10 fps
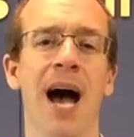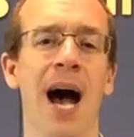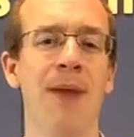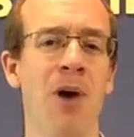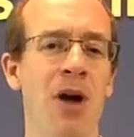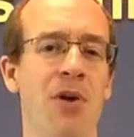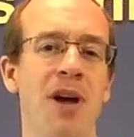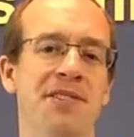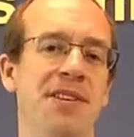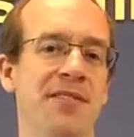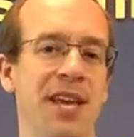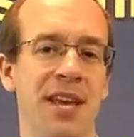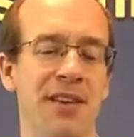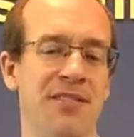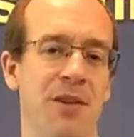Am I right in
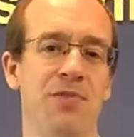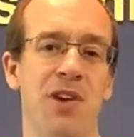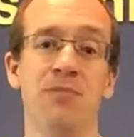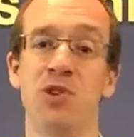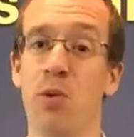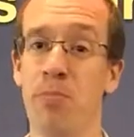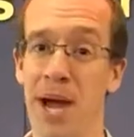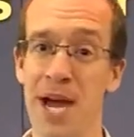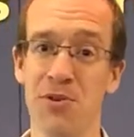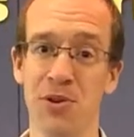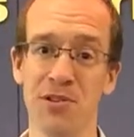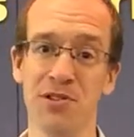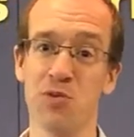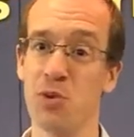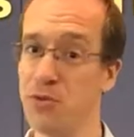thinking sometimes your
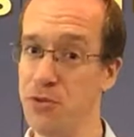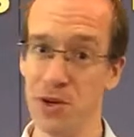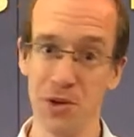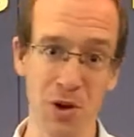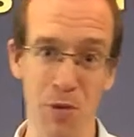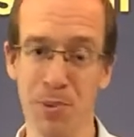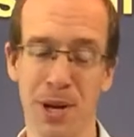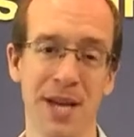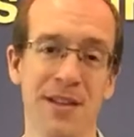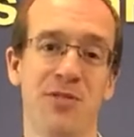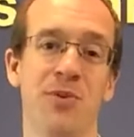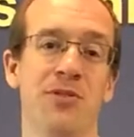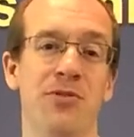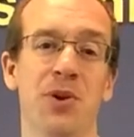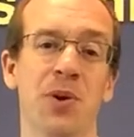parents will fill your plates with
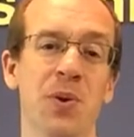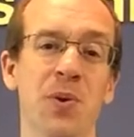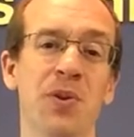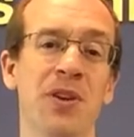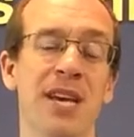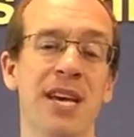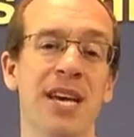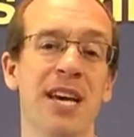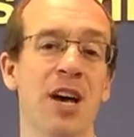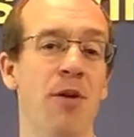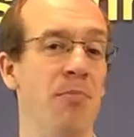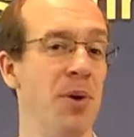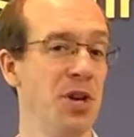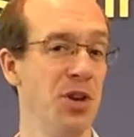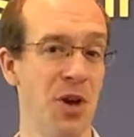food,
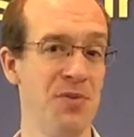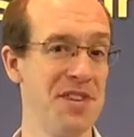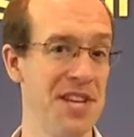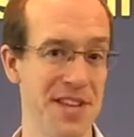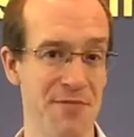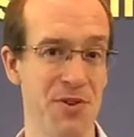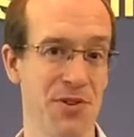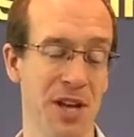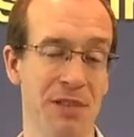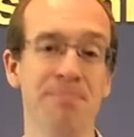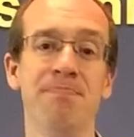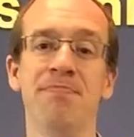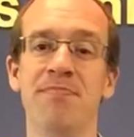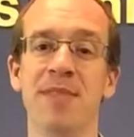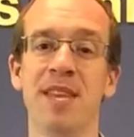but you don't eat everything?
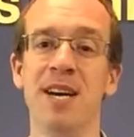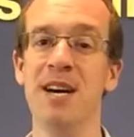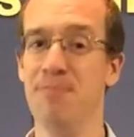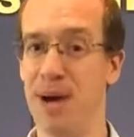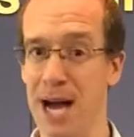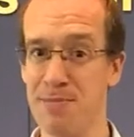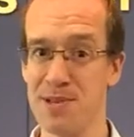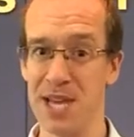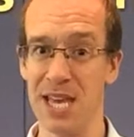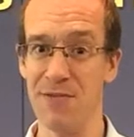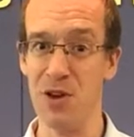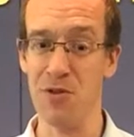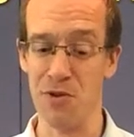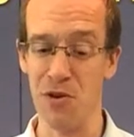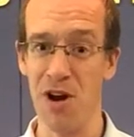Perhaps they give you a
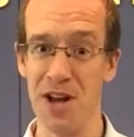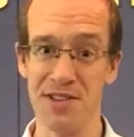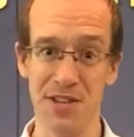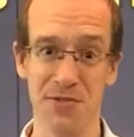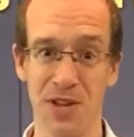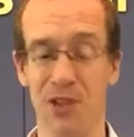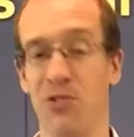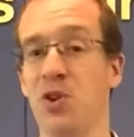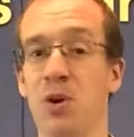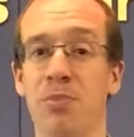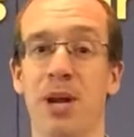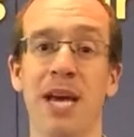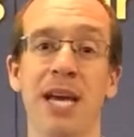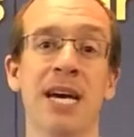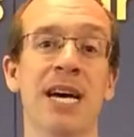variety of things on your
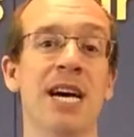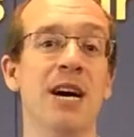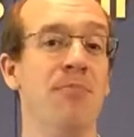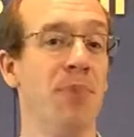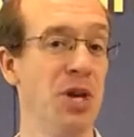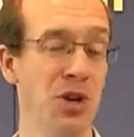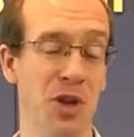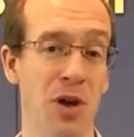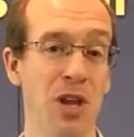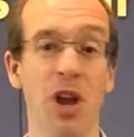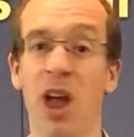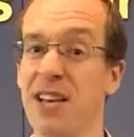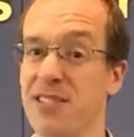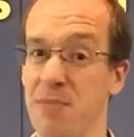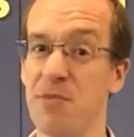plate, but you
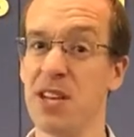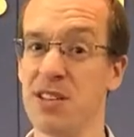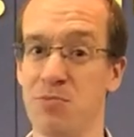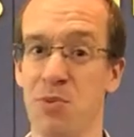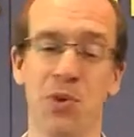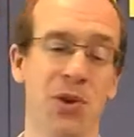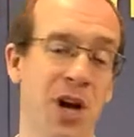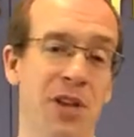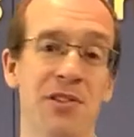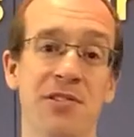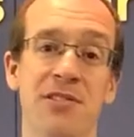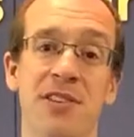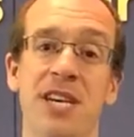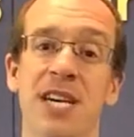like some things more than others.